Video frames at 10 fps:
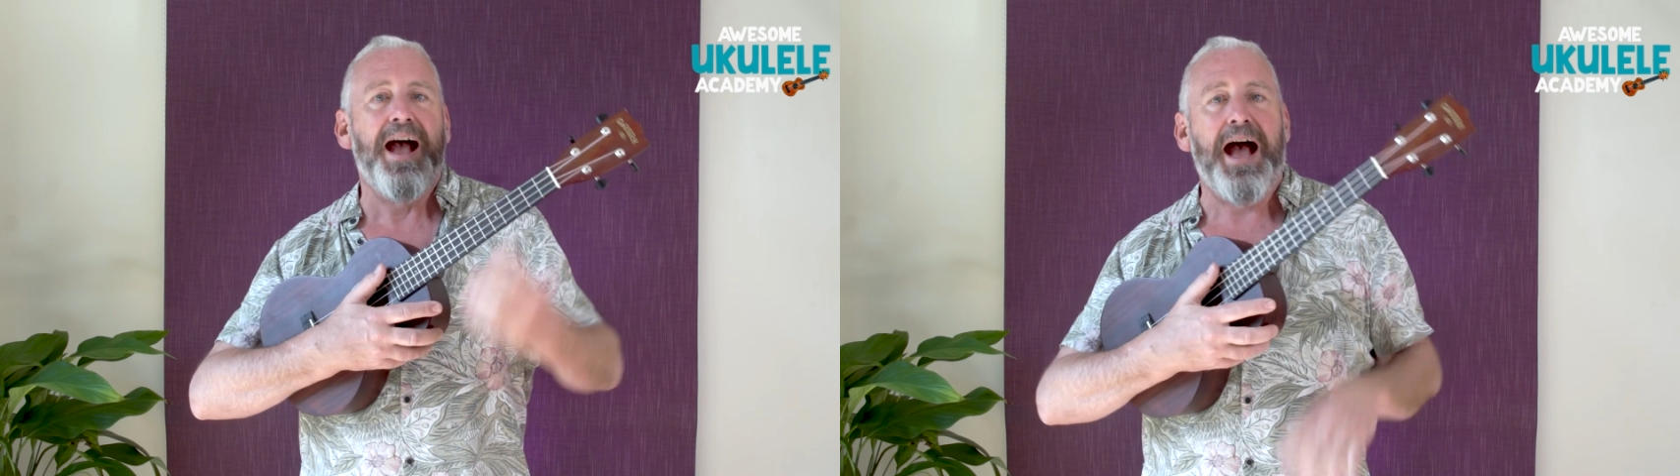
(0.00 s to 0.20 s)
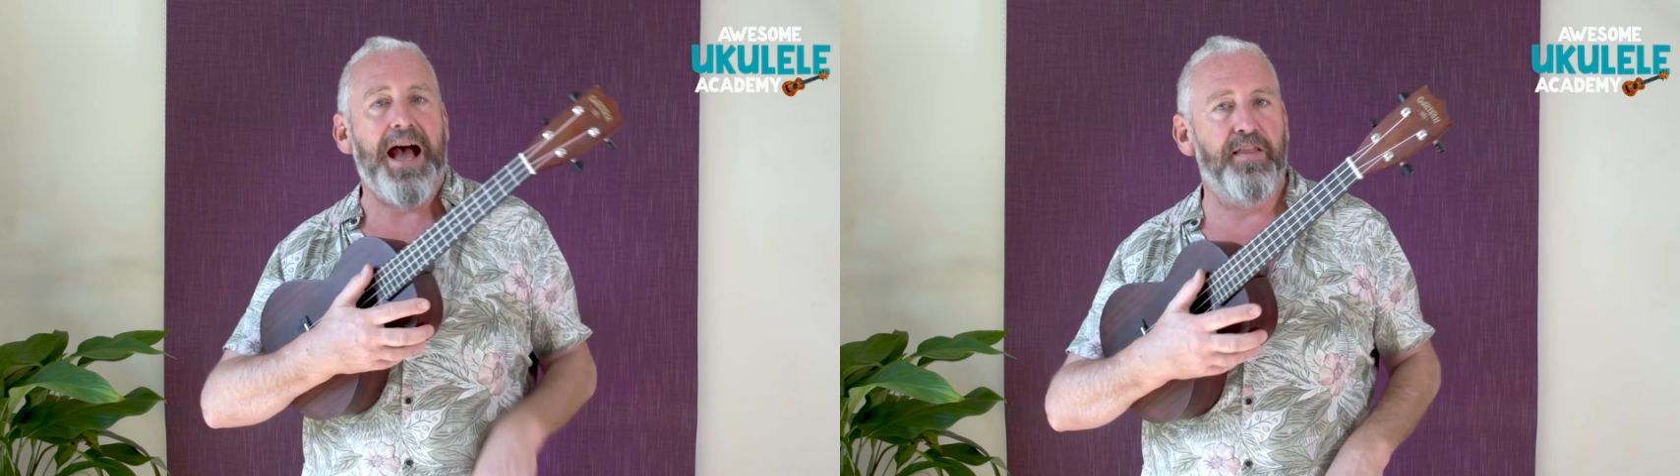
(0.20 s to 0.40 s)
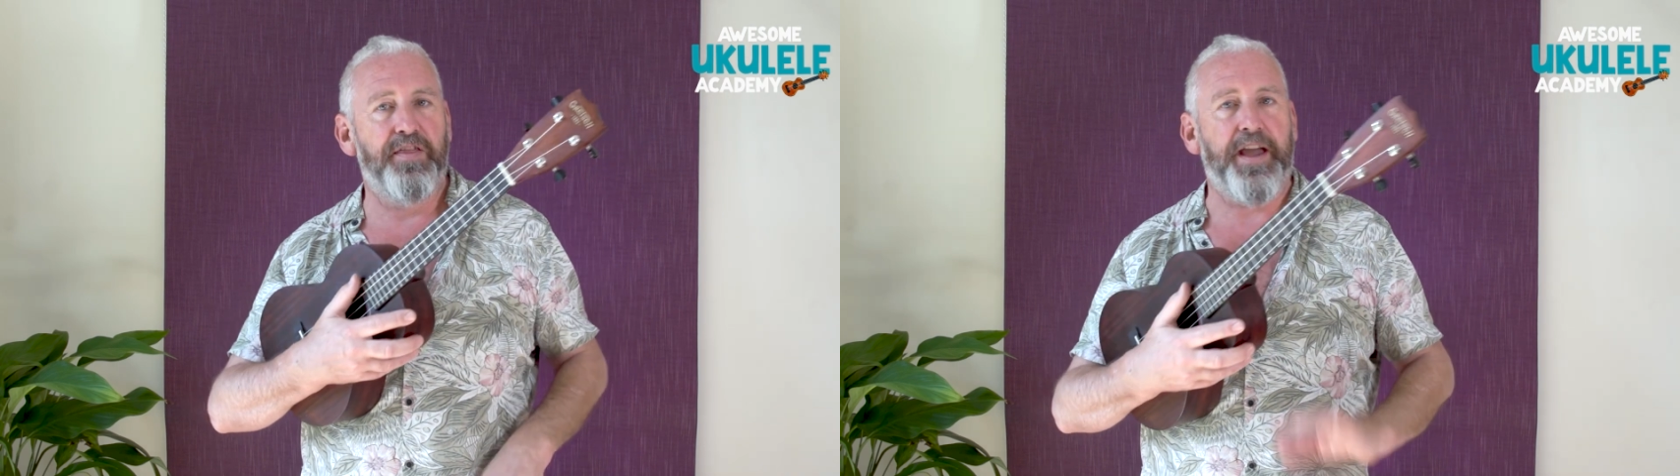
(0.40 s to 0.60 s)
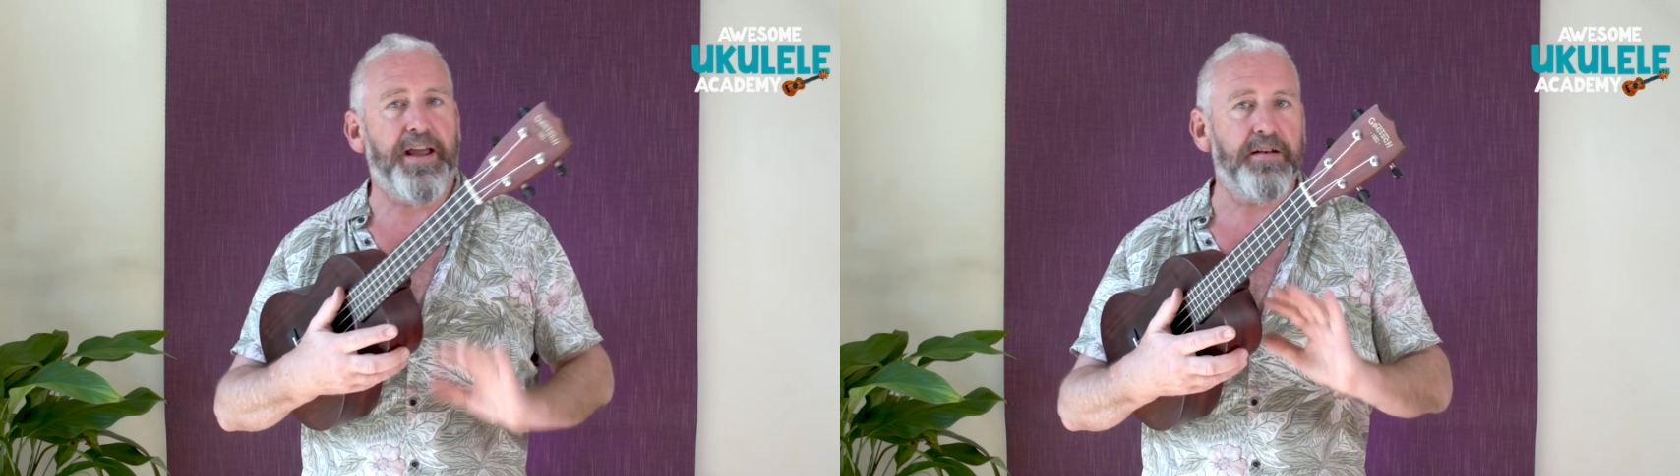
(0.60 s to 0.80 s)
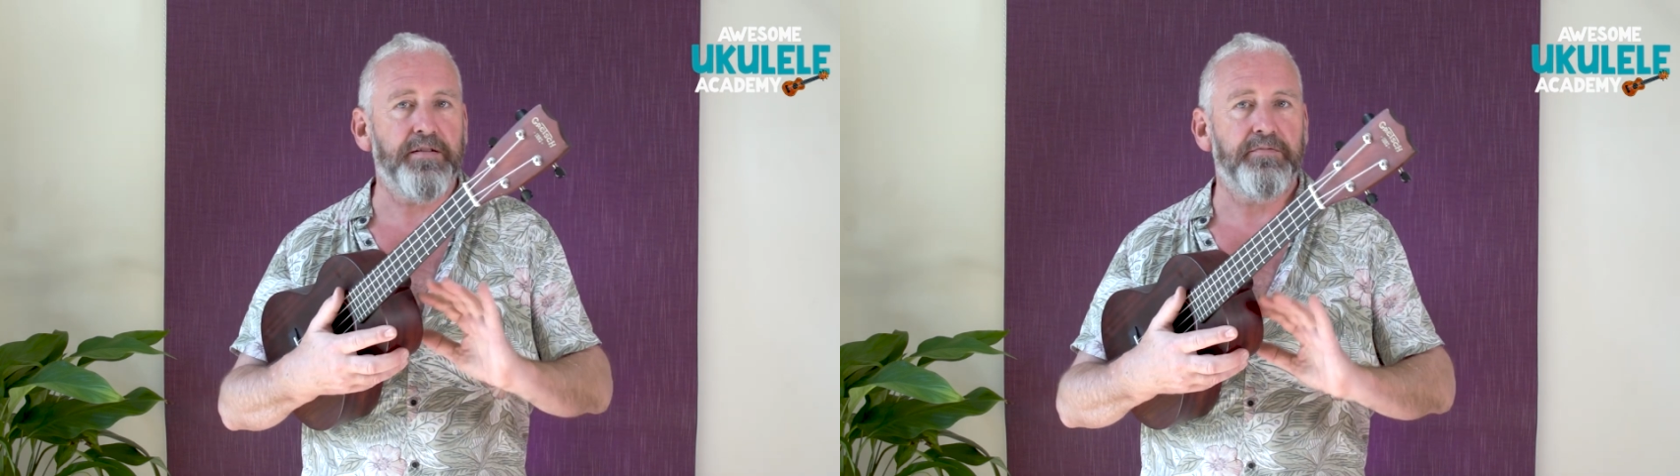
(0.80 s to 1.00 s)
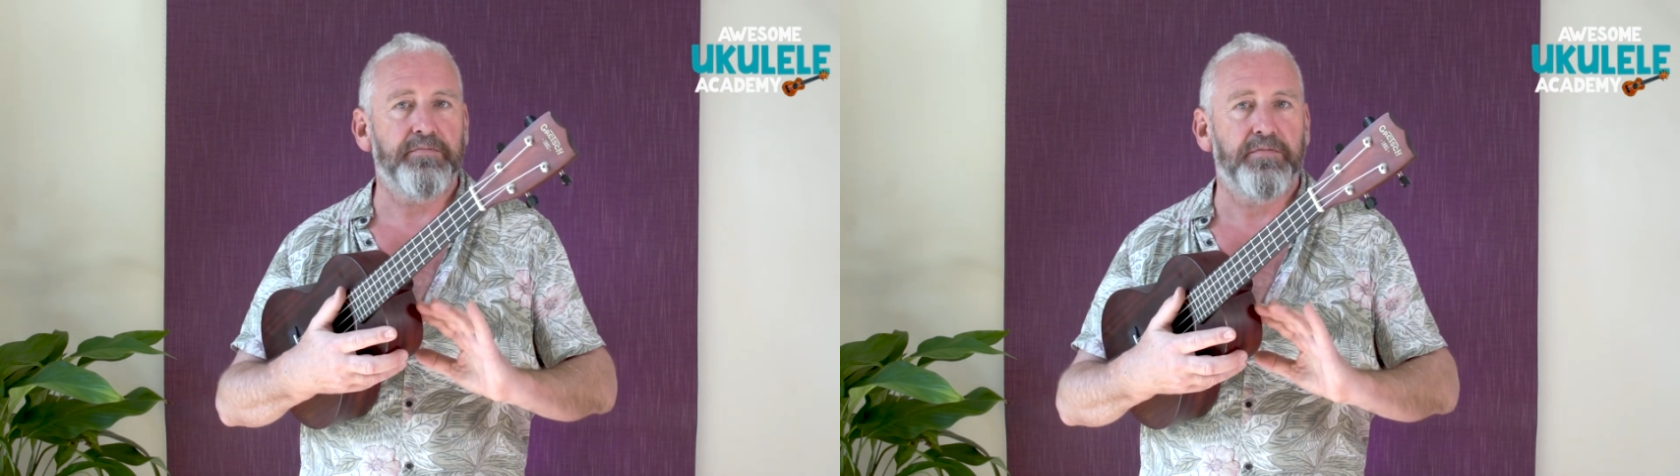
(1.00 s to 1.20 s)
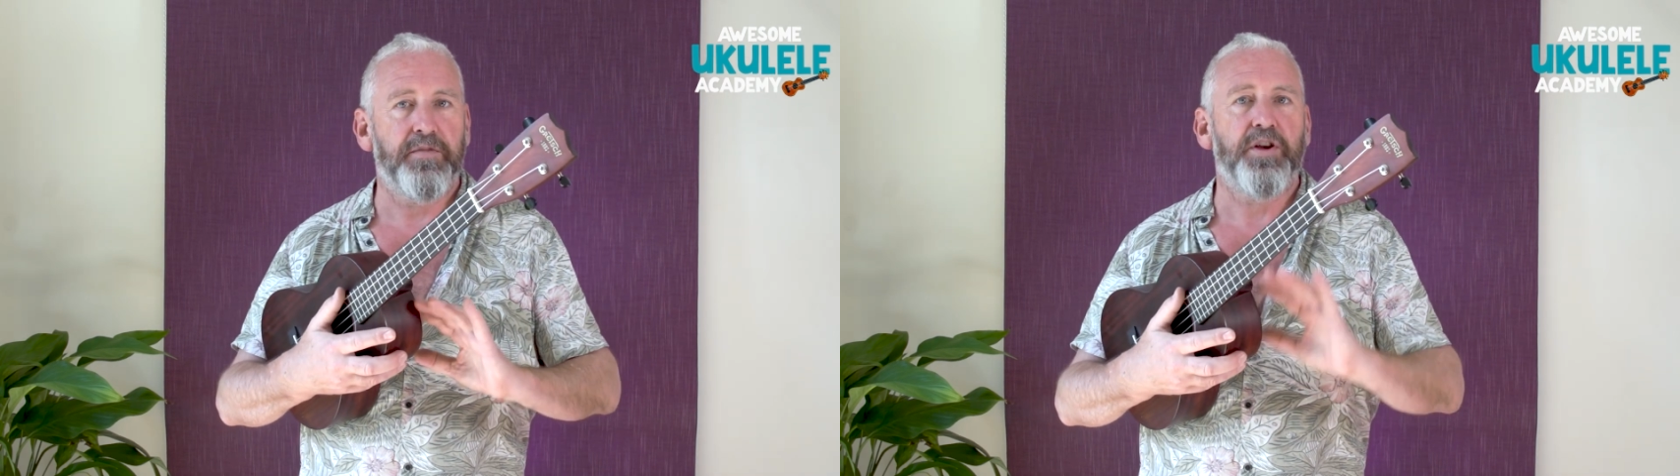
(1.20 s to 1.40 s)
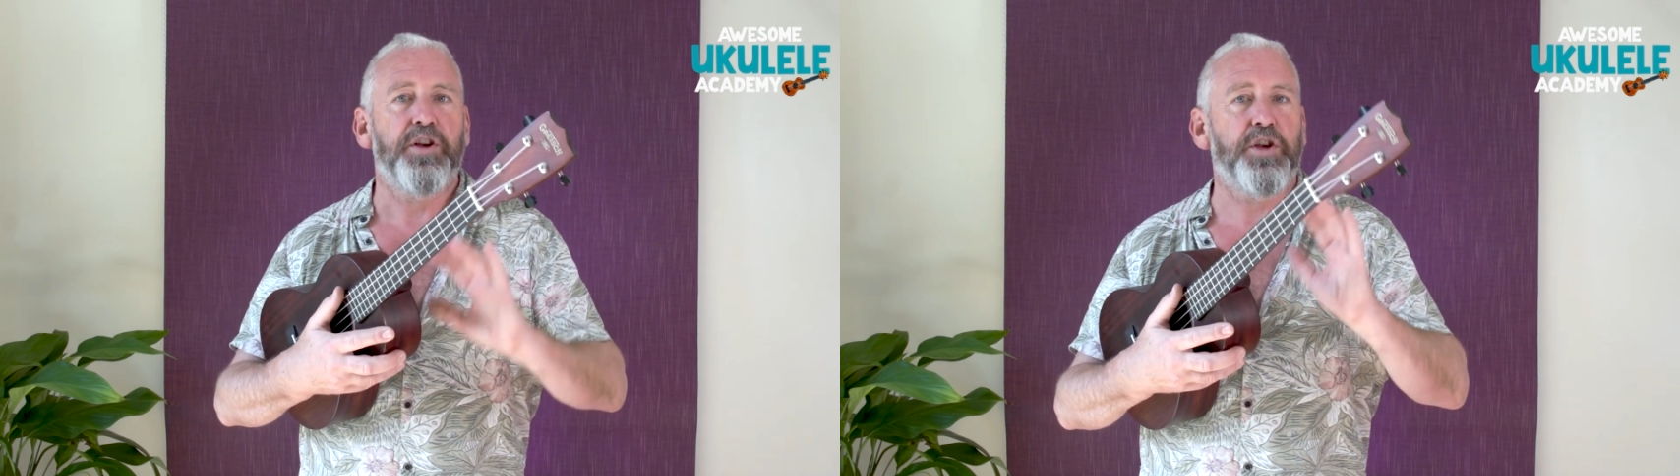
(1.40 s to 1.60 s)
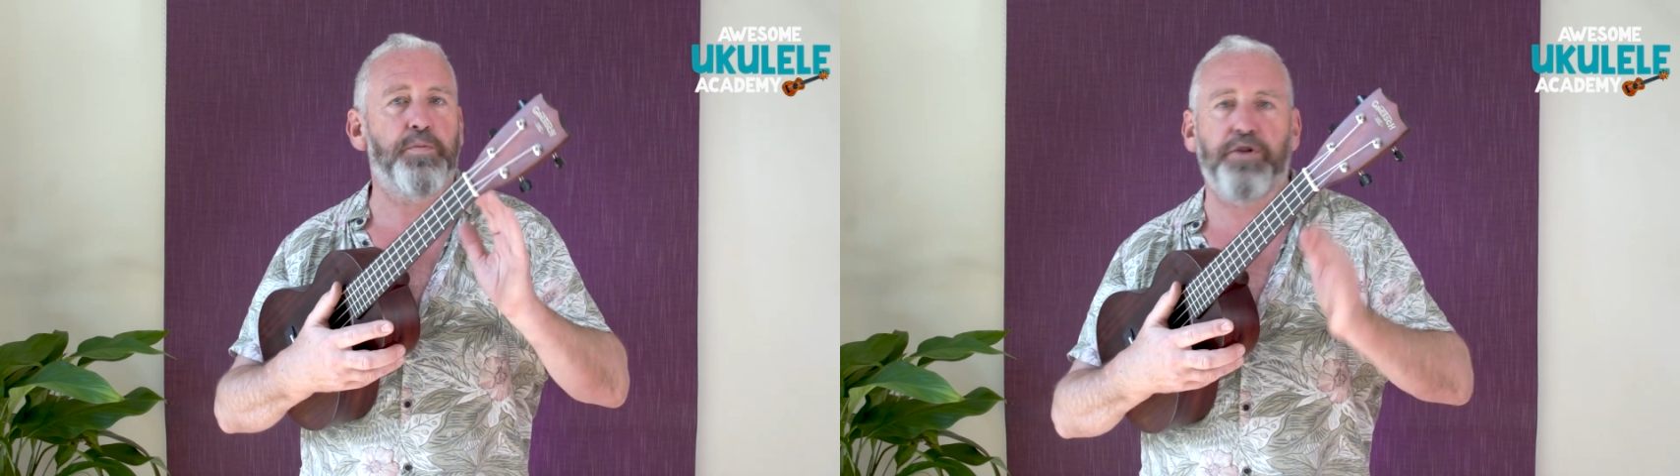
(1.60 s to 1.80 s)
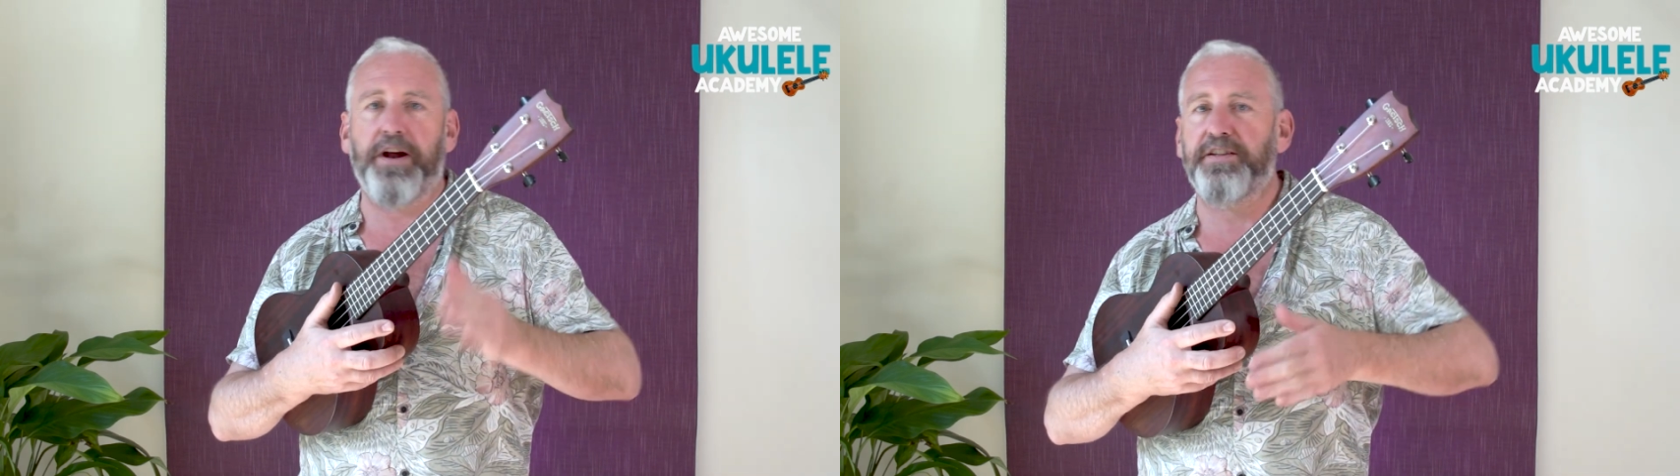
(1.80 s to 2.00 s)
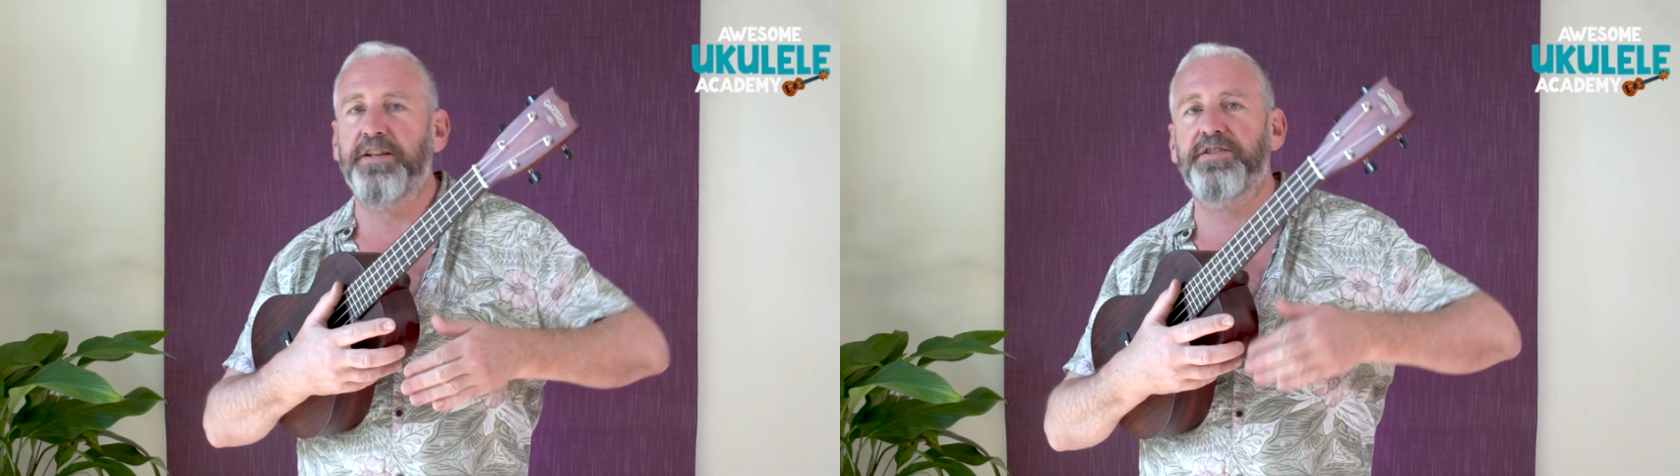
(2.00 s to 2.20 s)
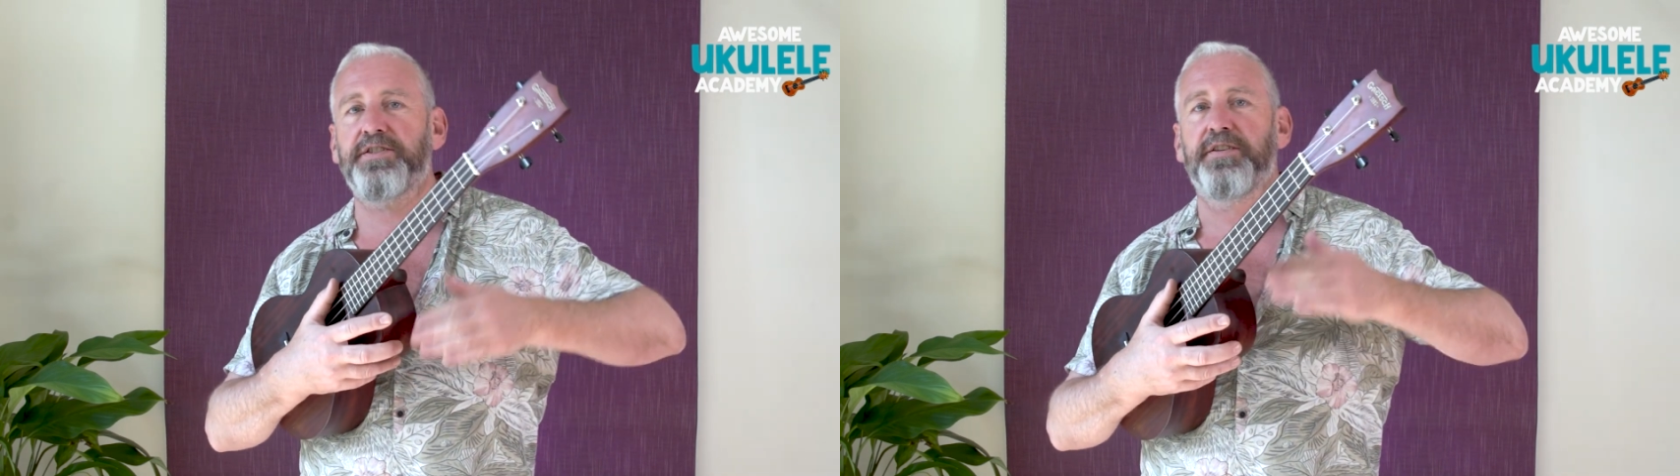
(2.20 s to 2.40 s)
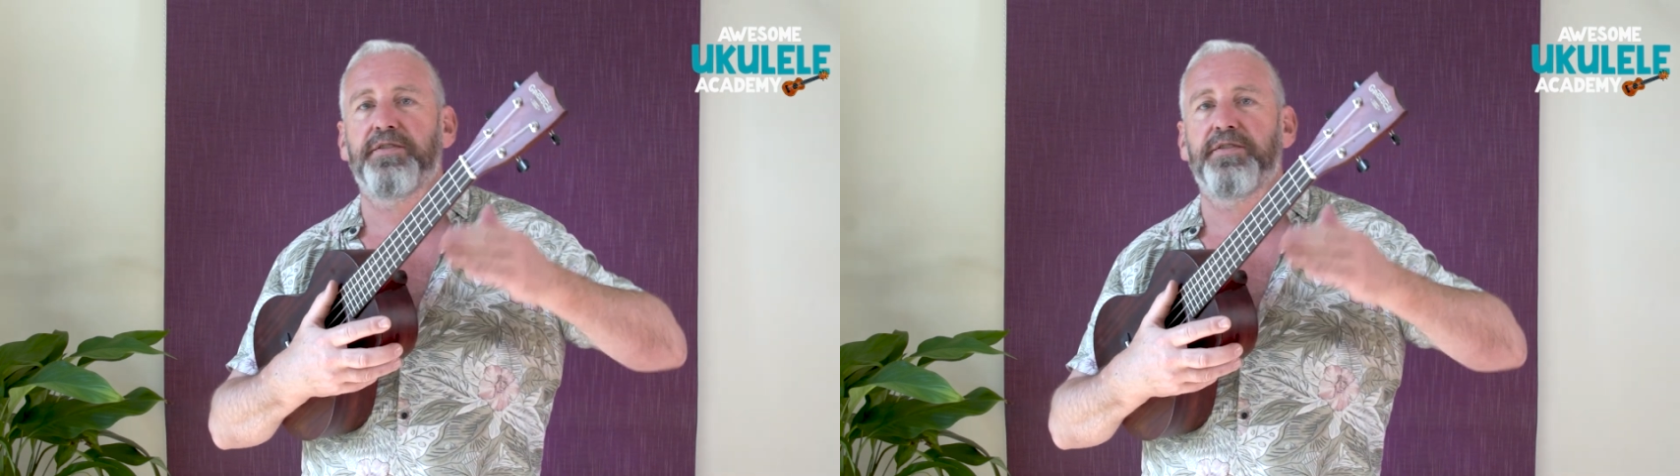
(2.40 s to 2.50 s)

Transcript: And then you practice